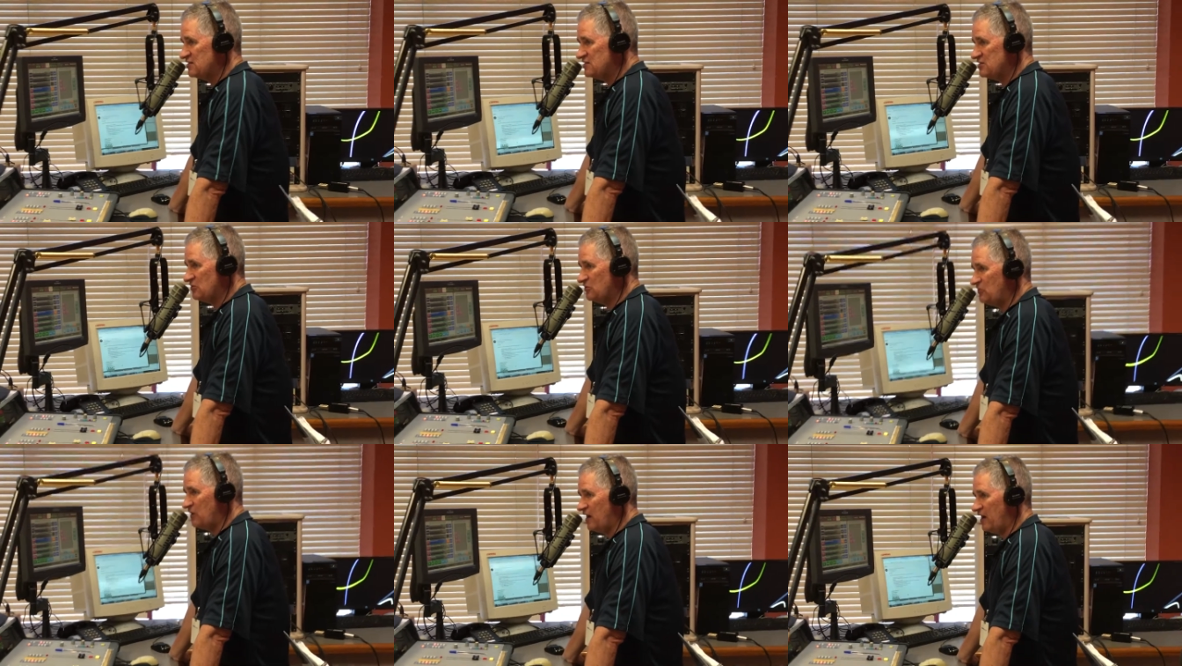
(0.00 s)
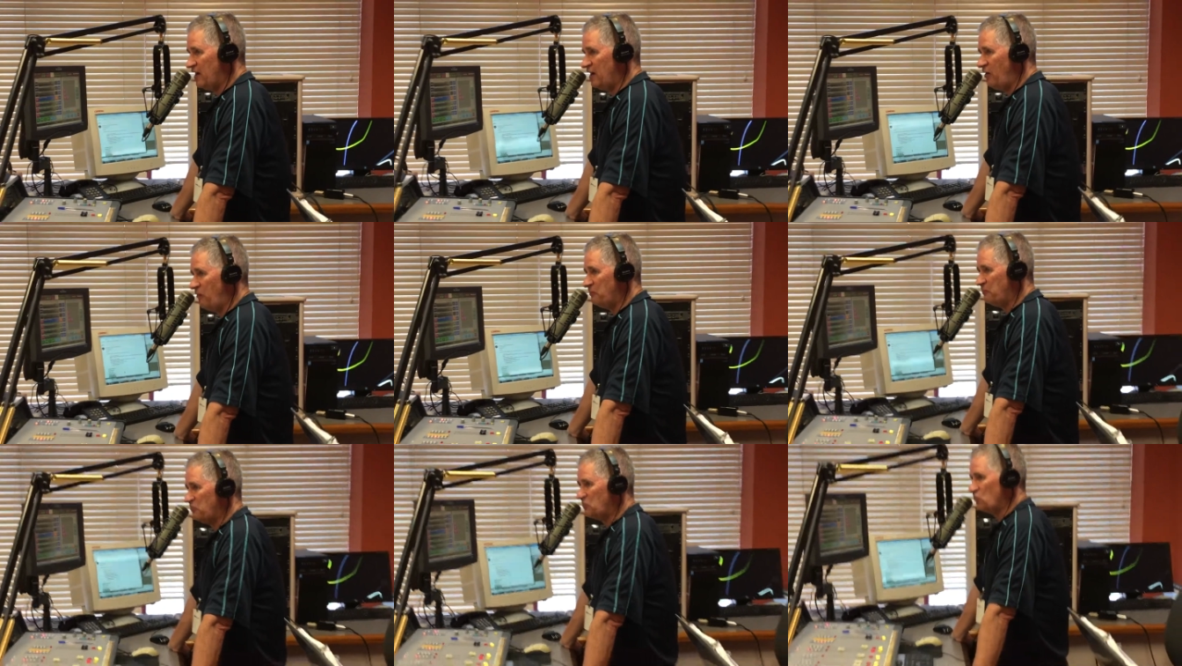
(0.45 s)
to
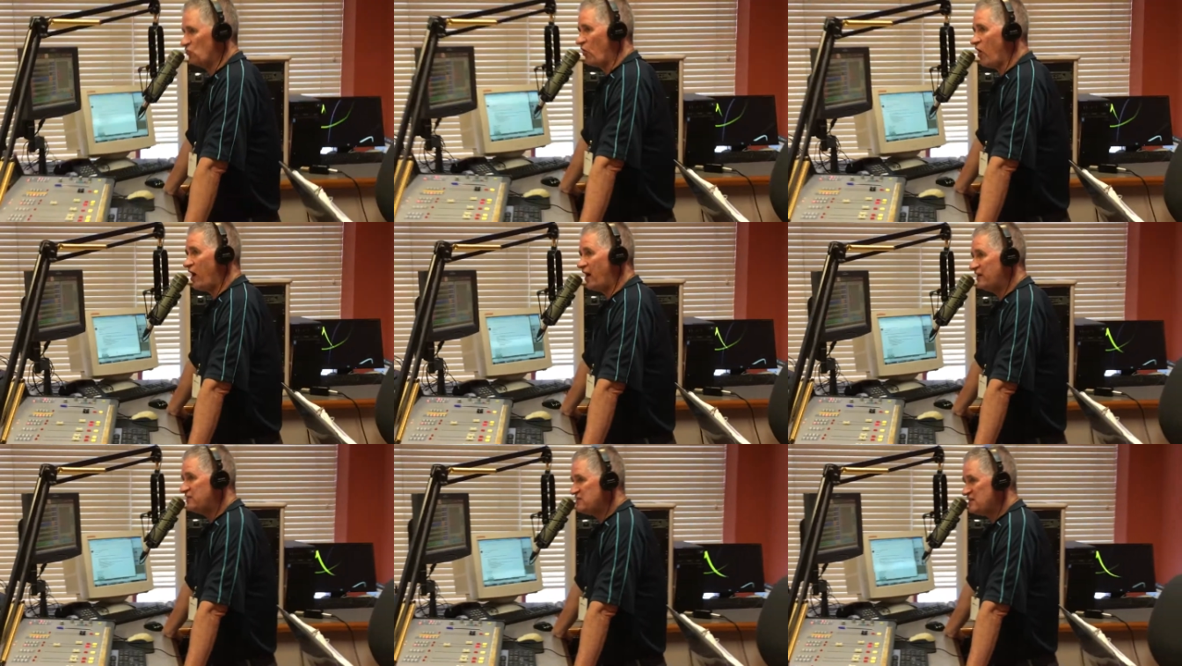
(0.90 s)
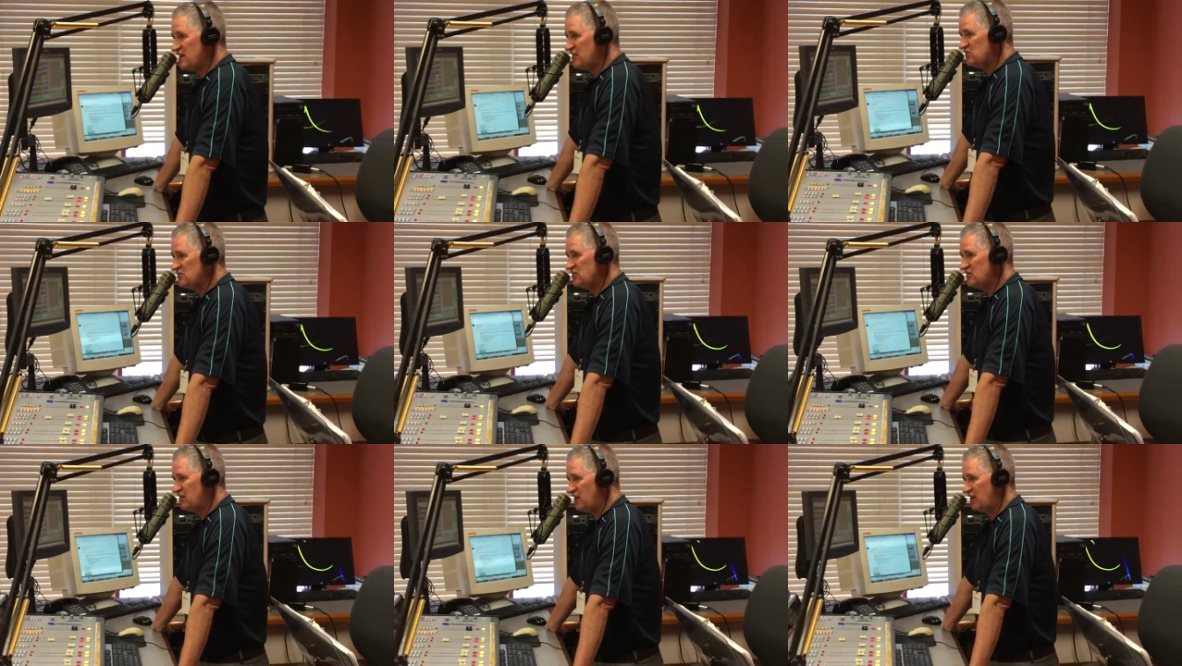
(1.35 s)
help draw
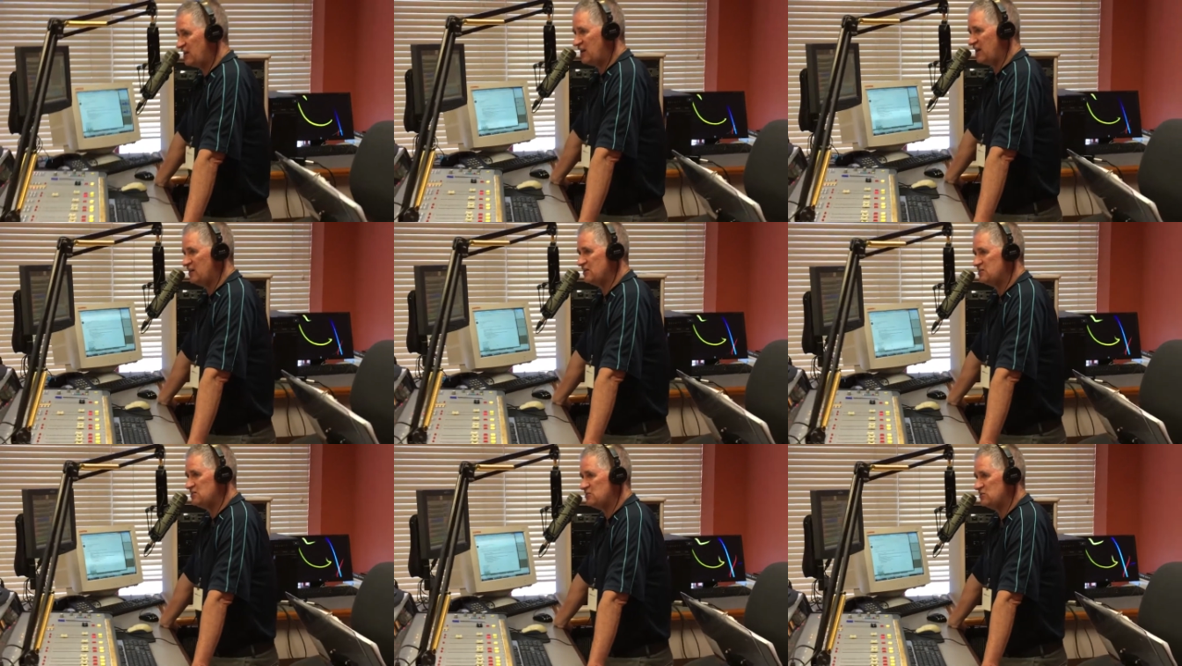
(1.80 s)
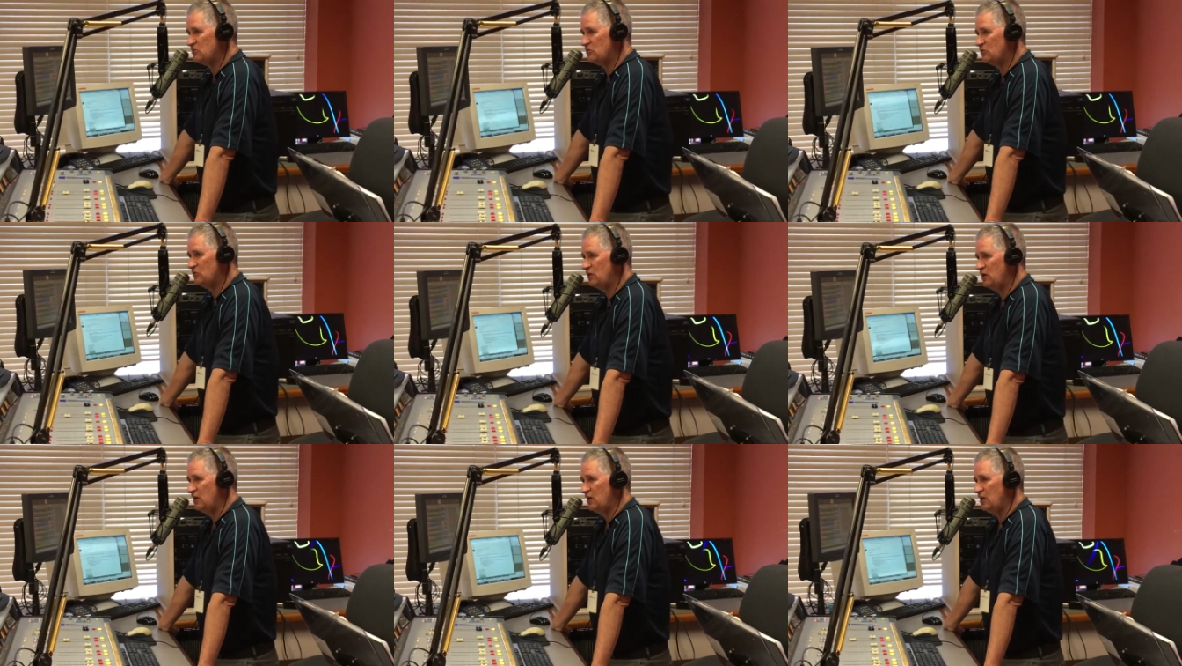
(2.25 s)
attention again
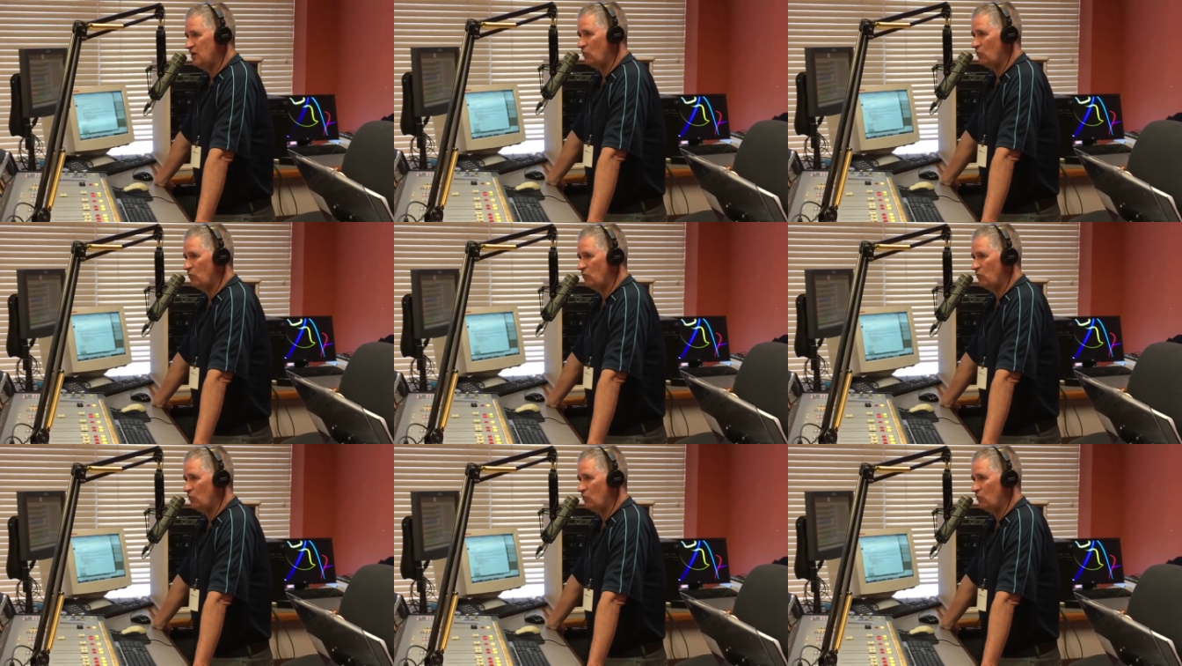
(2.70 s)
to